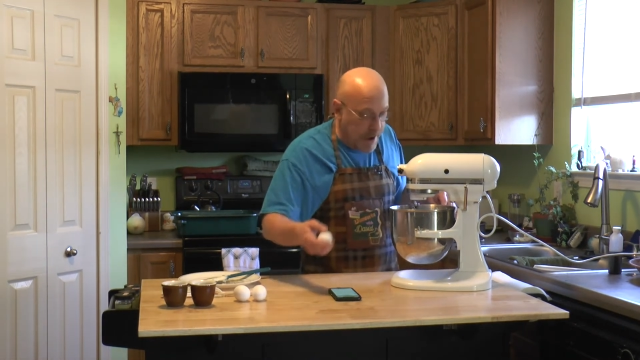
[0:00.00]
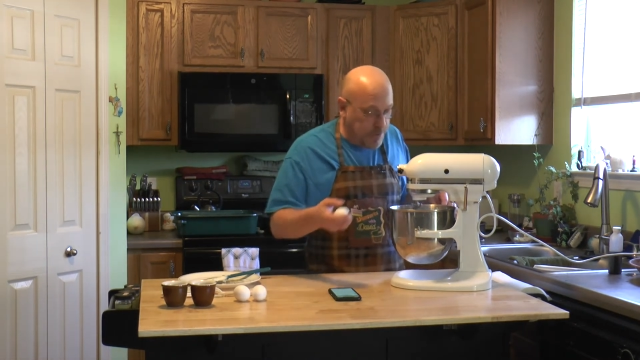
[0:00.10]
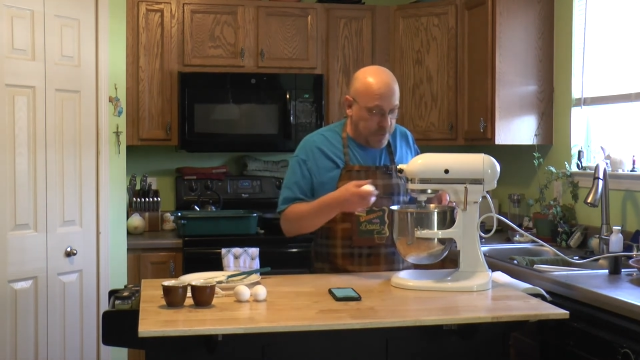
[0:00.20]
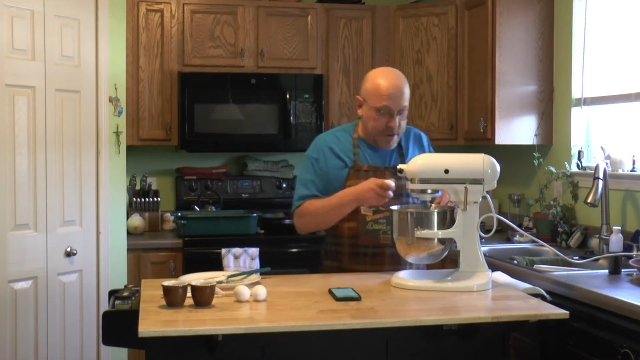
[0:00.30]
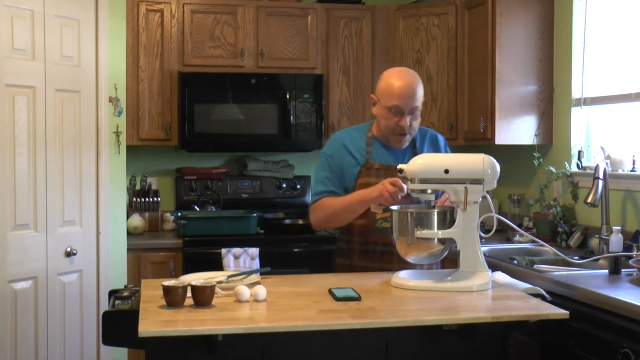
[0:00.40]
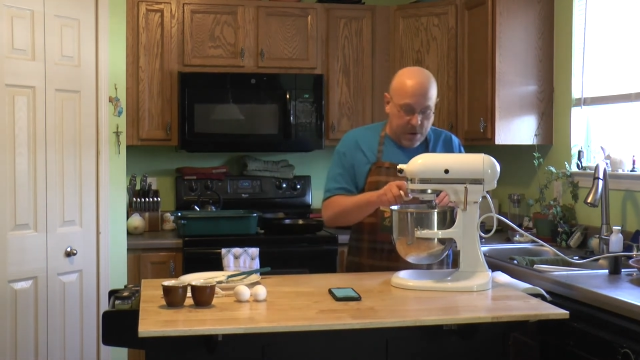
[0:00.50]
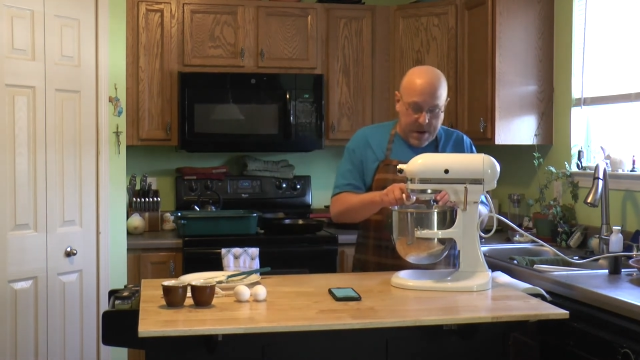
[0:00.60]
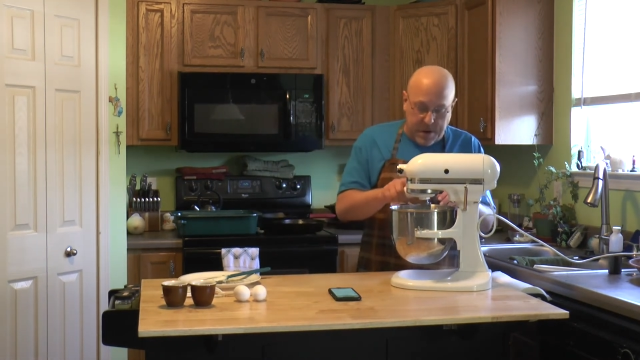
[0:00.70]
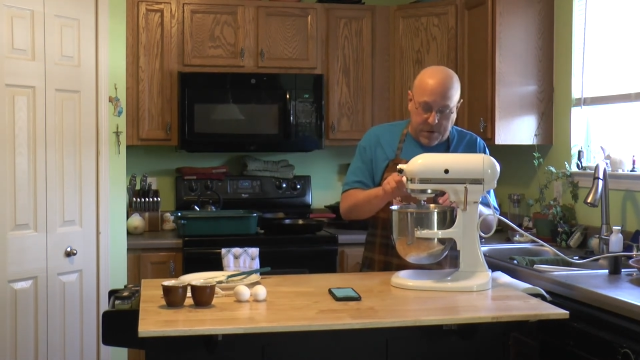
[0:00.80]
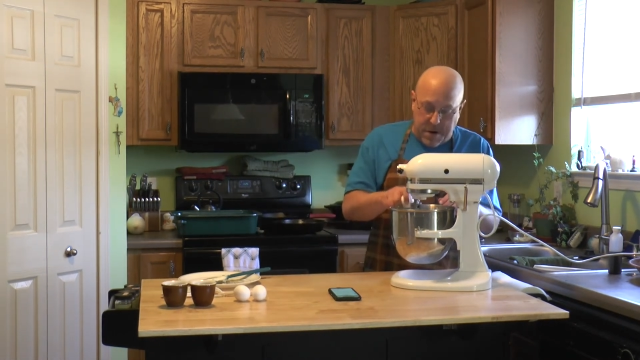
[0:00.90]
I do not know
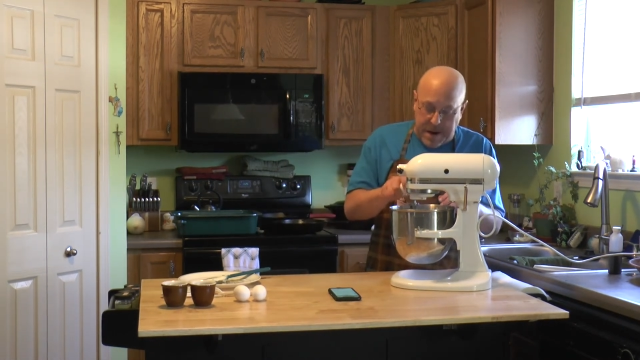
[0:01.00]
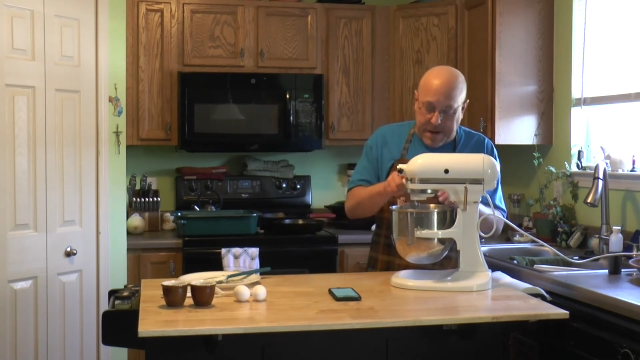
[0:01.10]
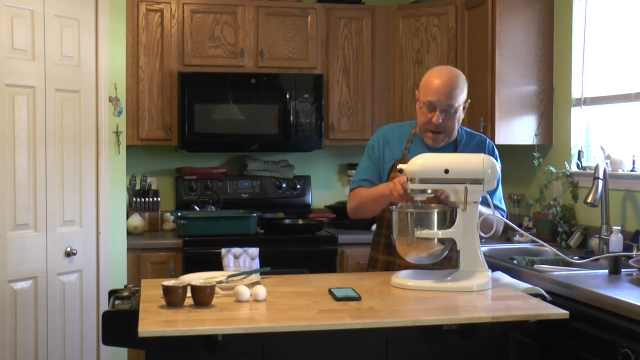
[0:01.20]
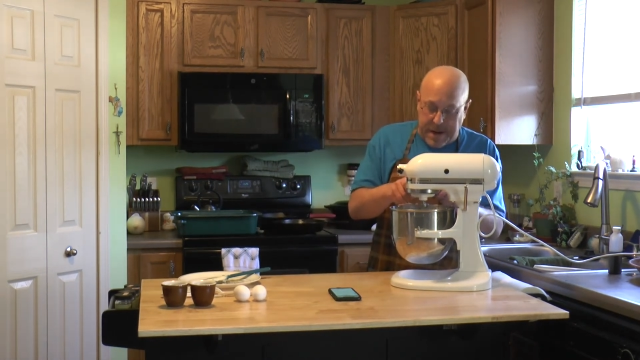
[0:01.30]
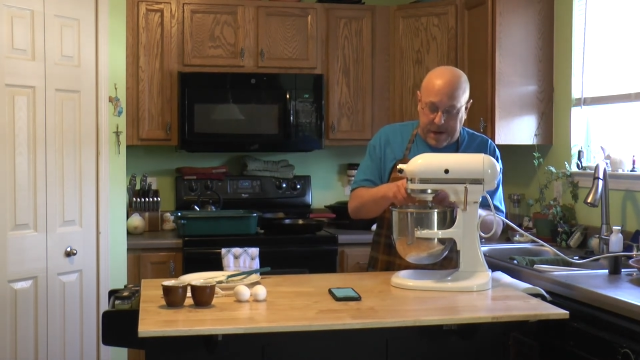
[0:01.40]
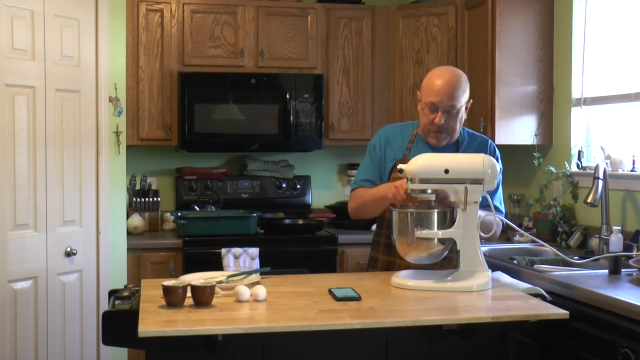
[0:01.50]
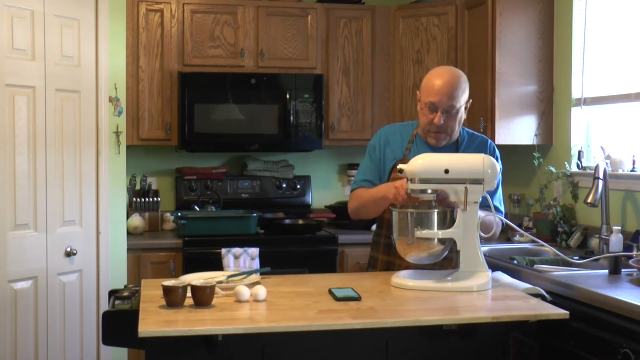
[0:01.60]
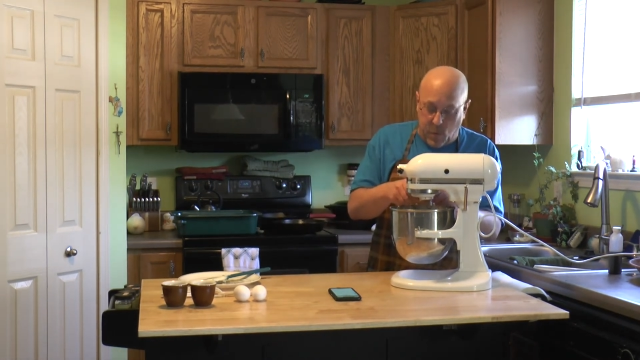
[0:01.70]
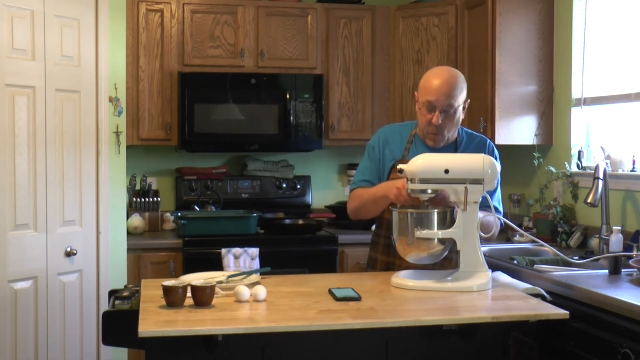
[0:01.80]
how to crack eggs